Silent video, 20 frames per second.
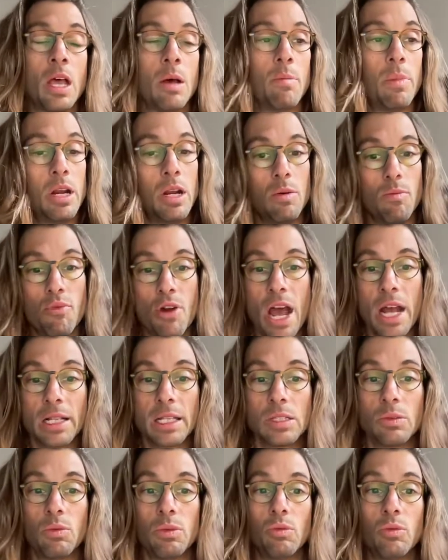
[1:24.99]
But in
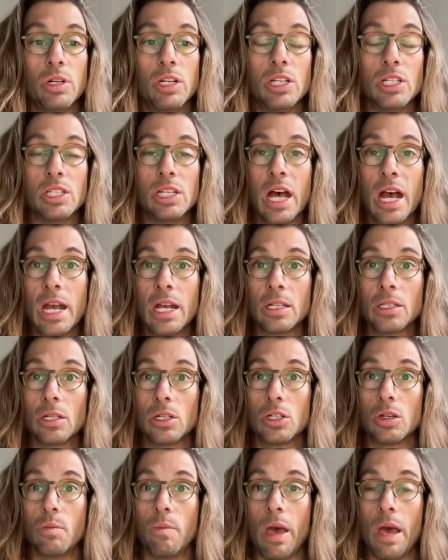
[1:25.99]
practice, when we design
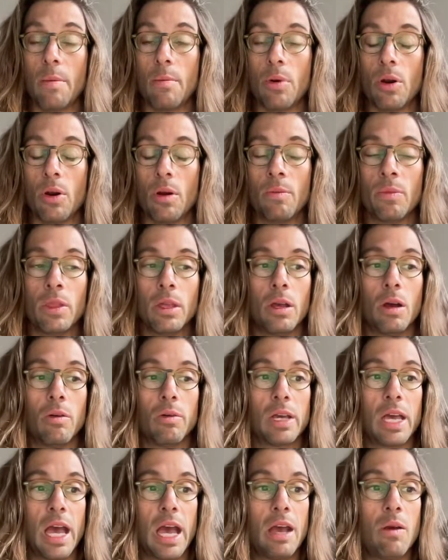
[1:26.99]
such a member,
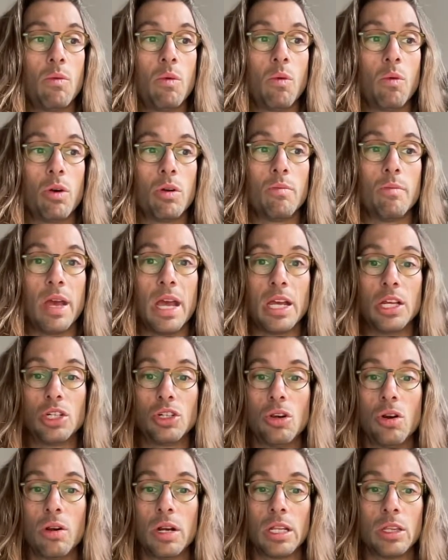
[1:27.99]
okay, we want to make
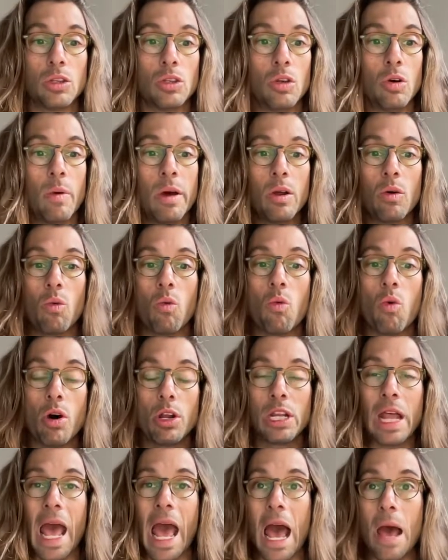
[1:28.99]
sure that no matter
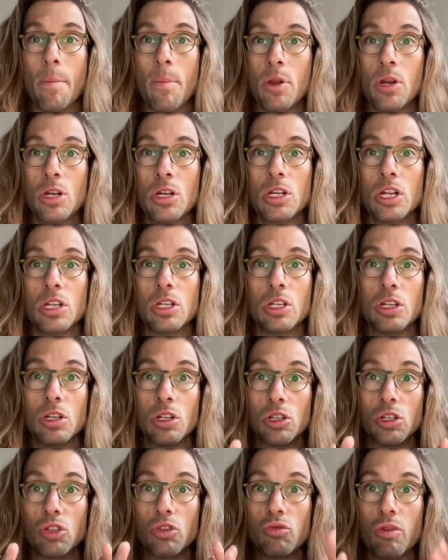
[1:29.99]
what happened, the
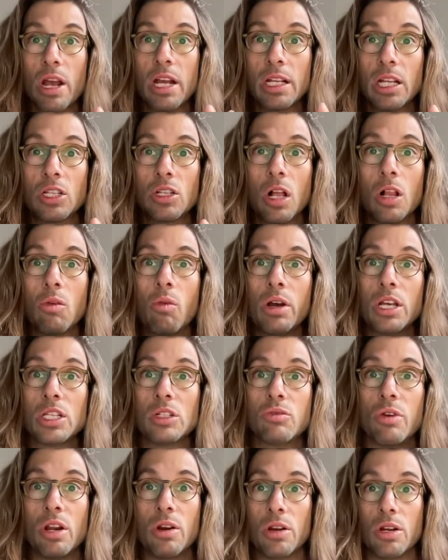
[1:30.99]
strength is always
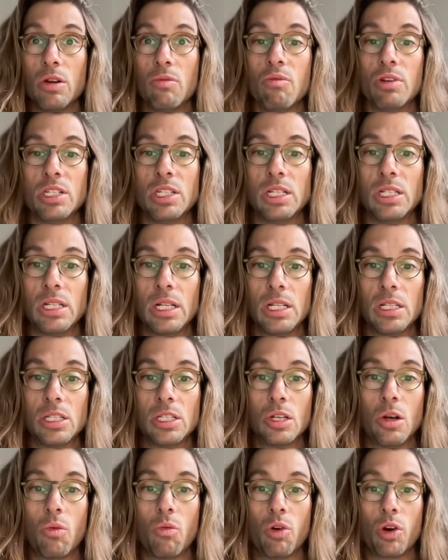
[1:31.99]
greater than the resistance.
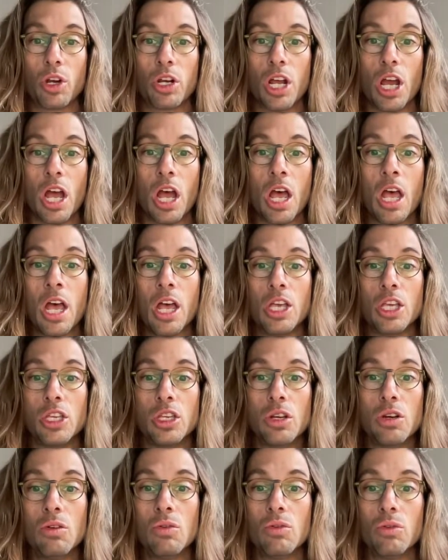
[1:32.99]
So we're going to
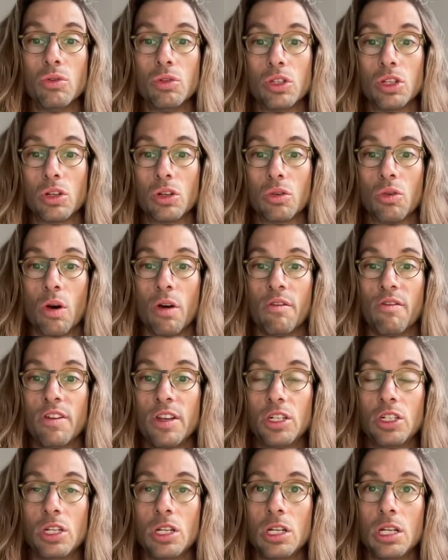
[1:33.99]
use
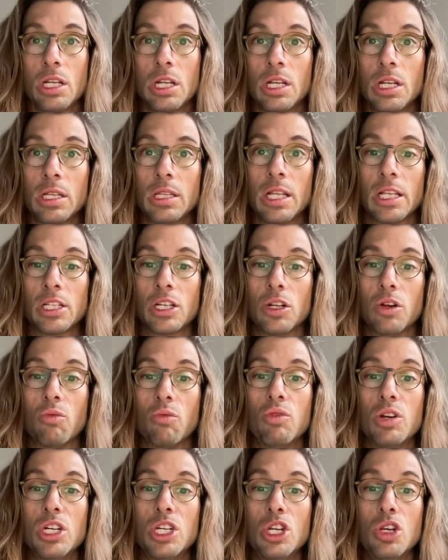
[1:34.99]
coefficient that's going to
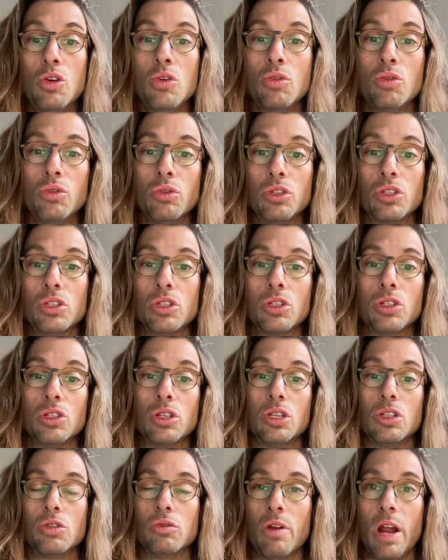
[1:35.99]
reduce the
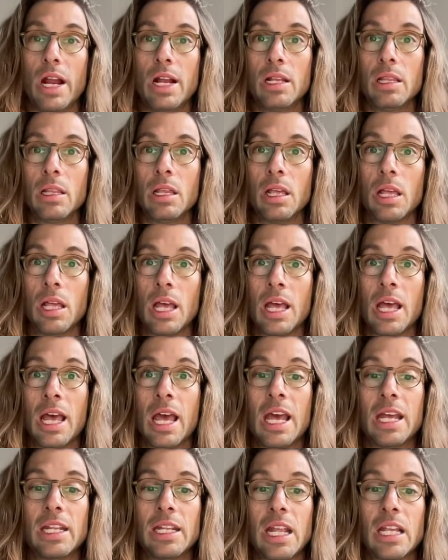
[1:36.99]
strength
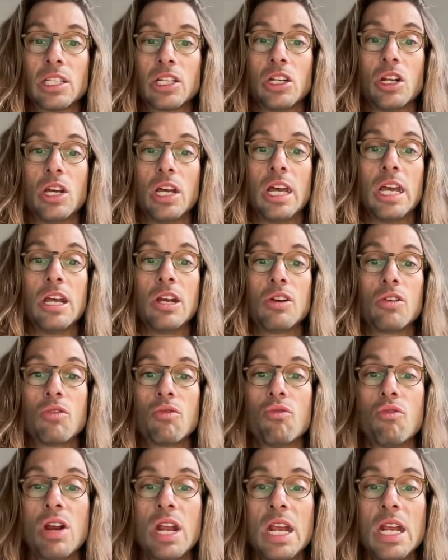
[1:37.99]
and that's going to
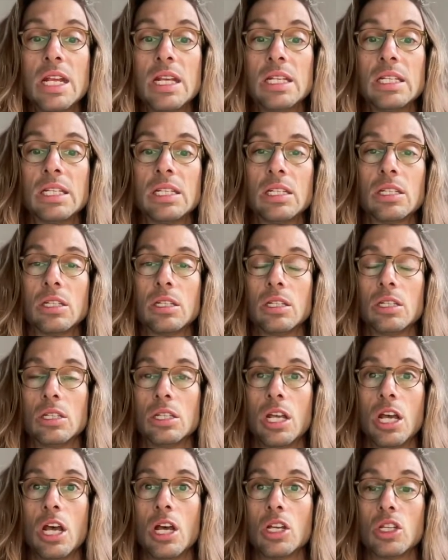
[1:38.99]
increase
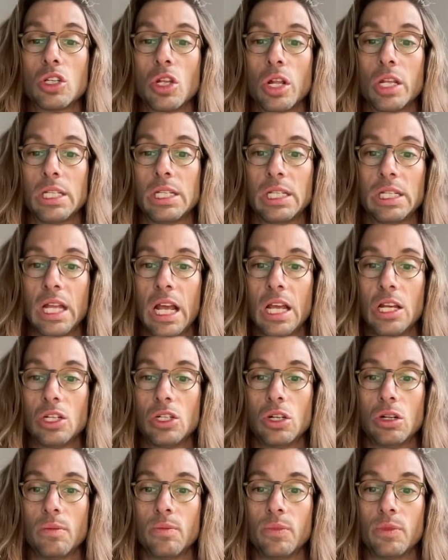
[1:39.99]
the
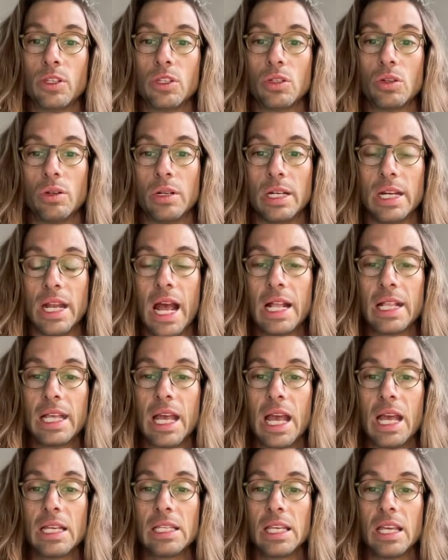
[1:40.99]
solicitation. So in that
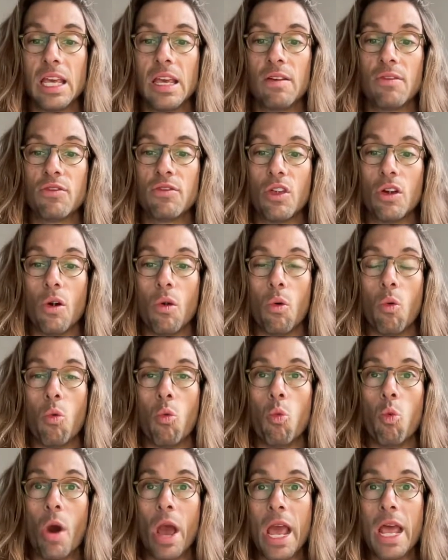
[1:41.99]
case, if the
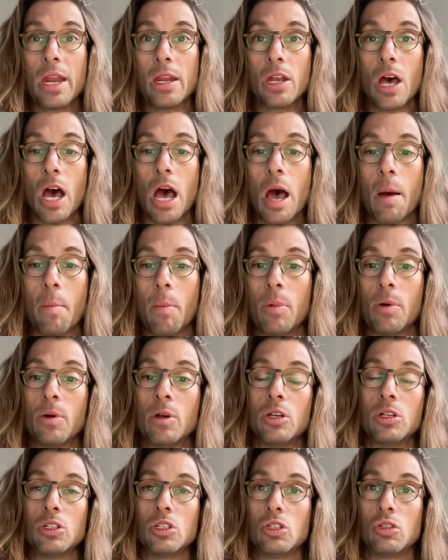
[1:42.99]
weighted up
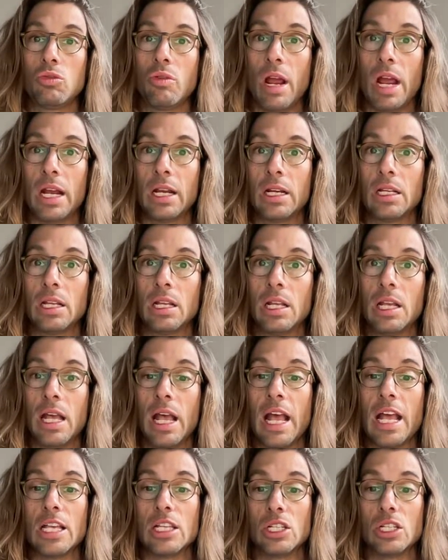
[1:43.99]
strength
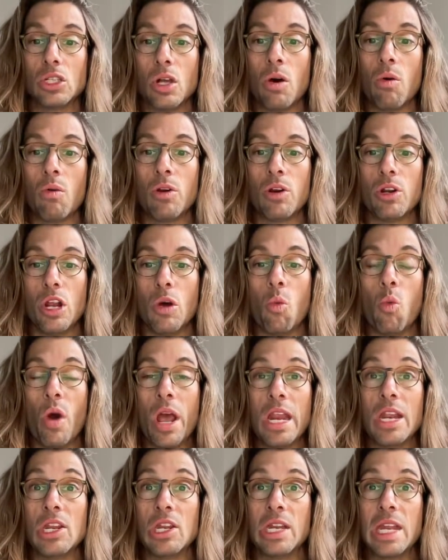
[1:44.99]
is lower than the
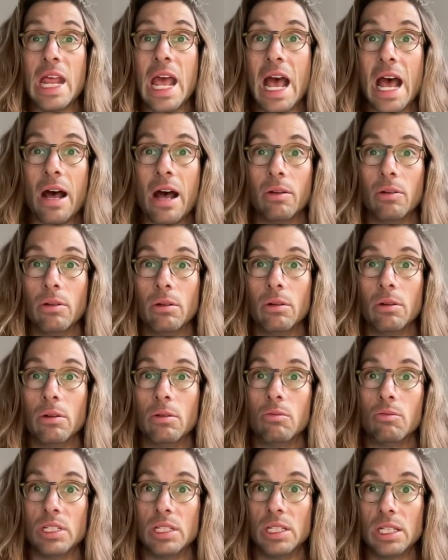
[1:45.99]
weighted down
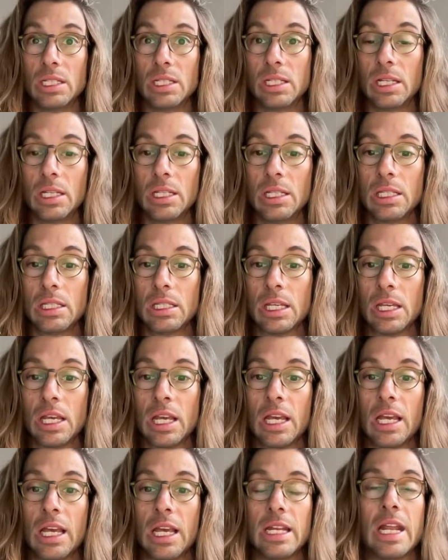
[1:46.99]
resistance,
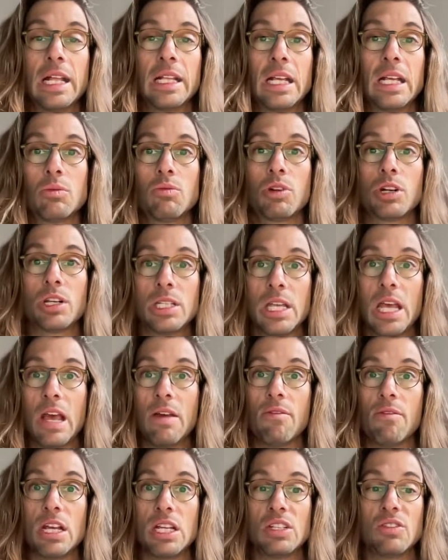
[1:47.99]
in that case, we're going to say
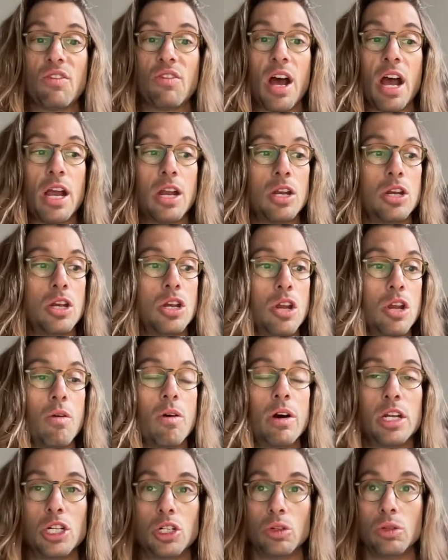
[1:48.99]
everything is fine, no
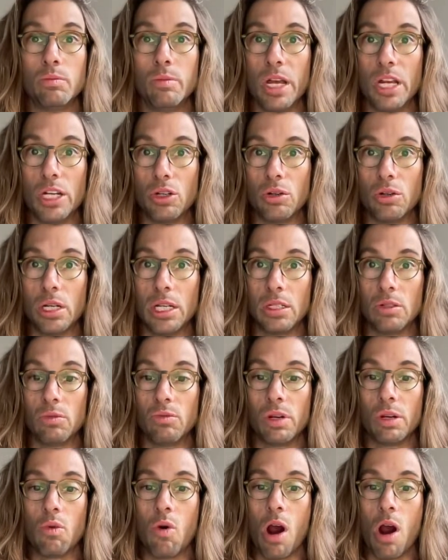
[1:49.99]
additional measure is
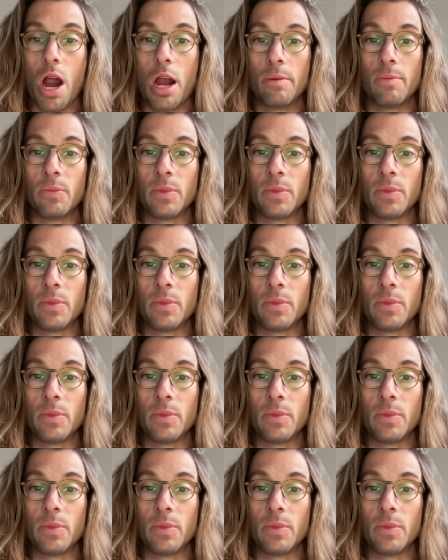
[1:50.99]
required.